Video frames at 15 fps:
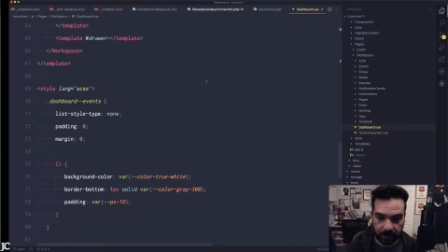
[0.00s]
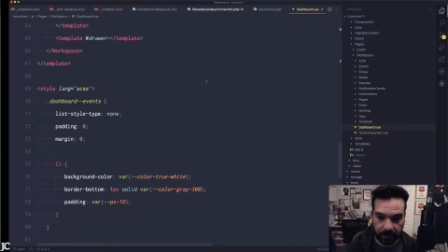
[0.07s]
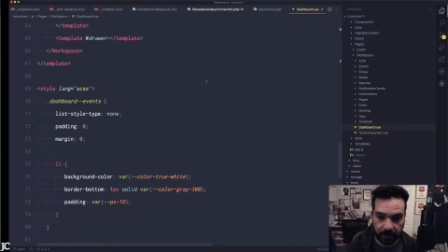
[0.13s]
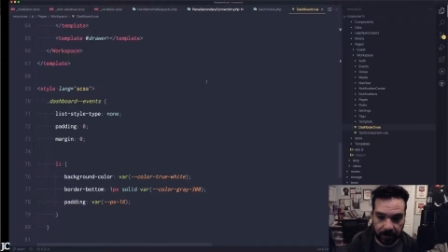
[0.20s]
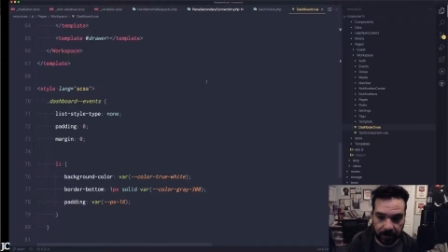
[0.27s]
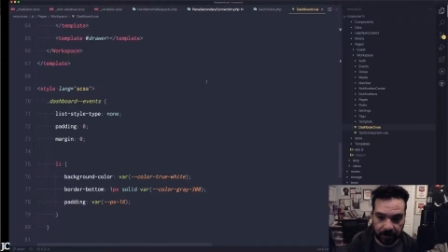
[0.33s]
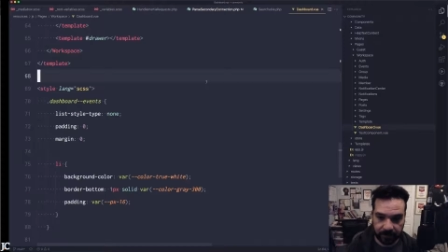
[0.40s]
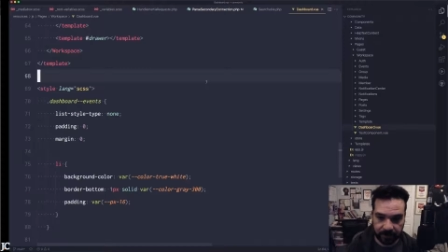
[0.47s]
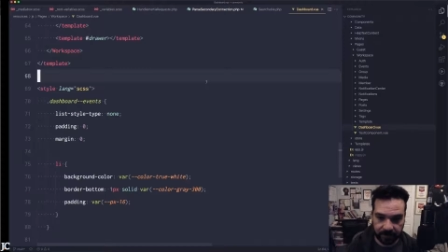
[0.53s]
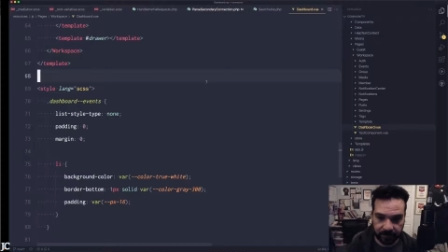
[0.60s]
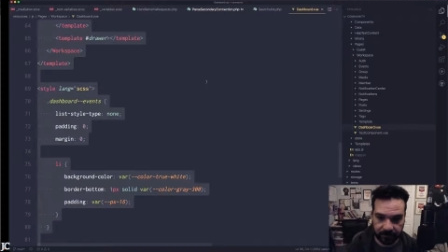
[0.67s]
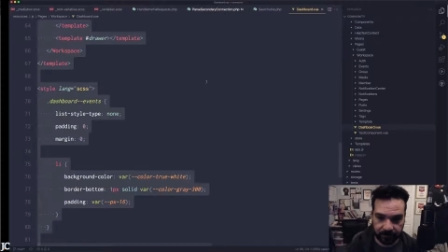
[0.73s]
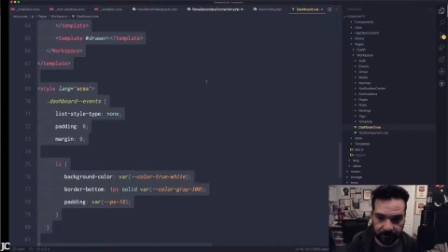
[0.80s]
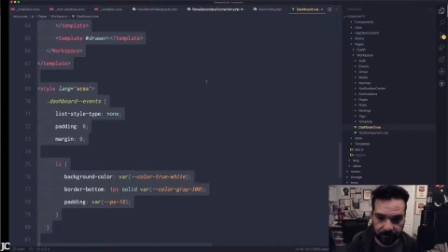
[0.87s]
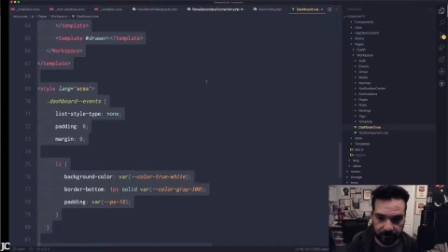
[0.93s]
a lot of stuff.
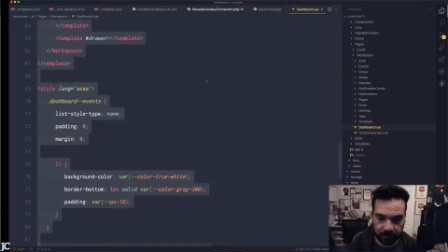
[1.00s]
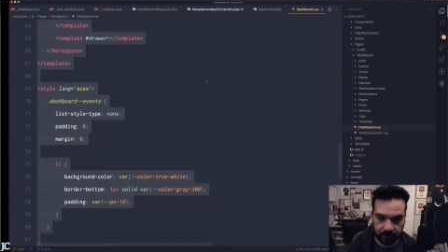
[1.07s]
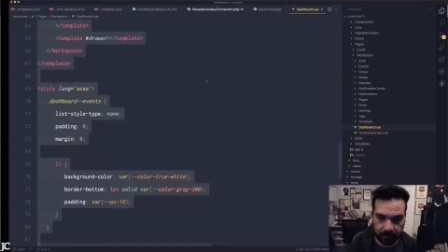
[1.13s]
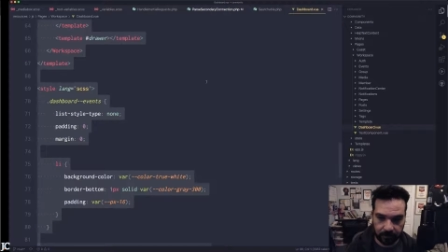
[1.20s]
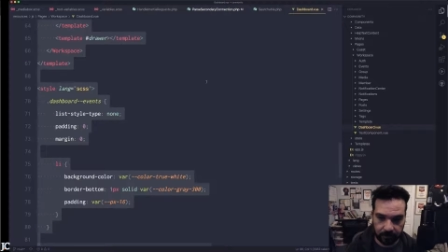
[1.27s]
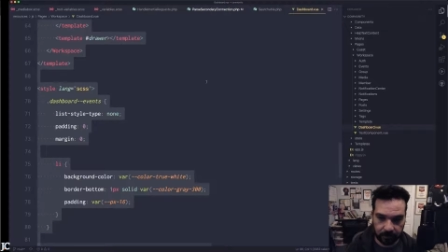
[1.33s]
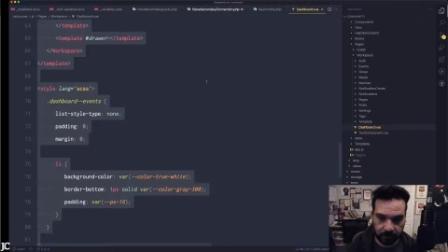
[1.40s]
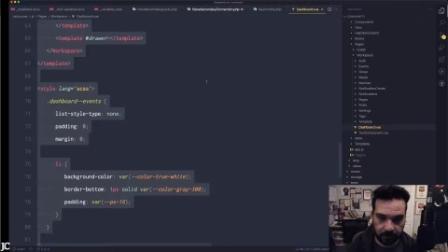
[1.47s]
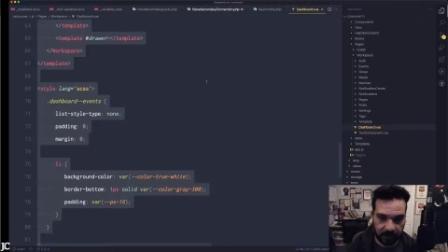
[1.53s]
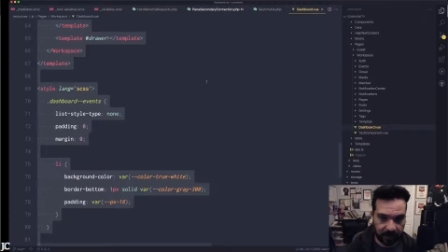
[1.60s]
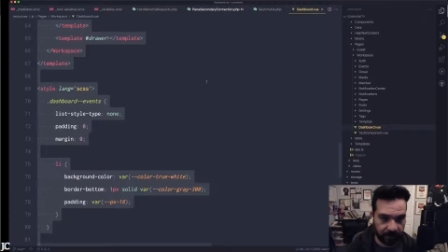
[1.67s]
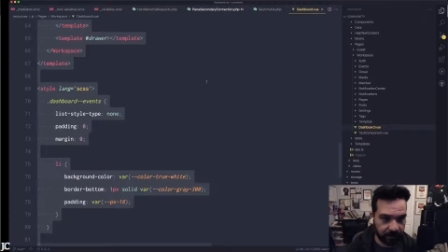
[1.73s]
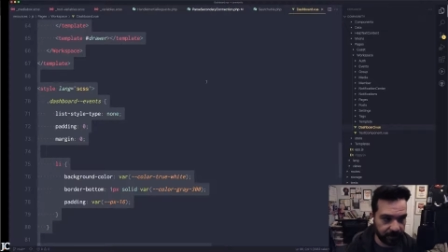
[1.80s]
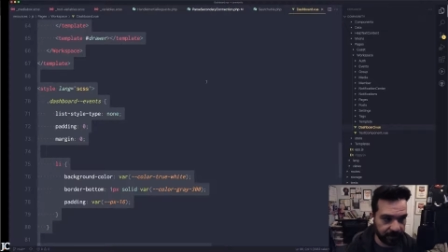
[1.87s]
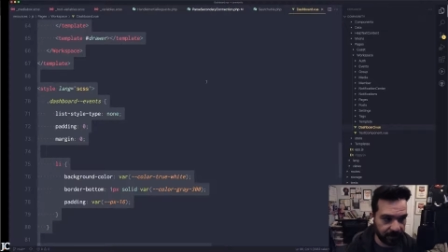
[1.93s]

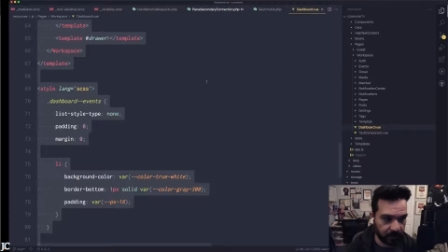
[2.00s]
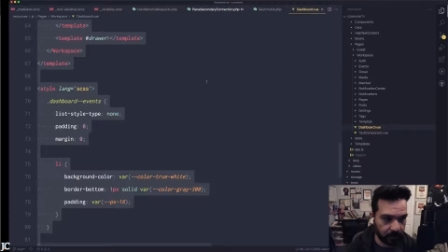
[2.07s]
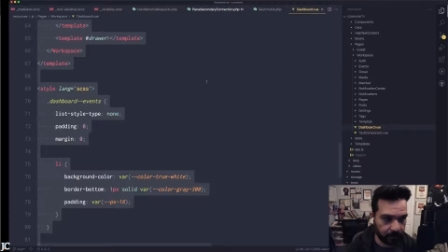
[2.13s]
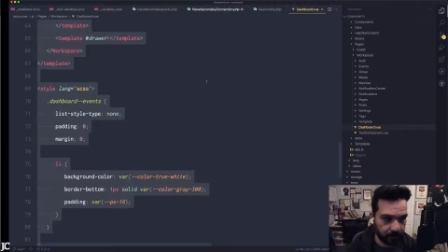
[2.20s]
Copy this out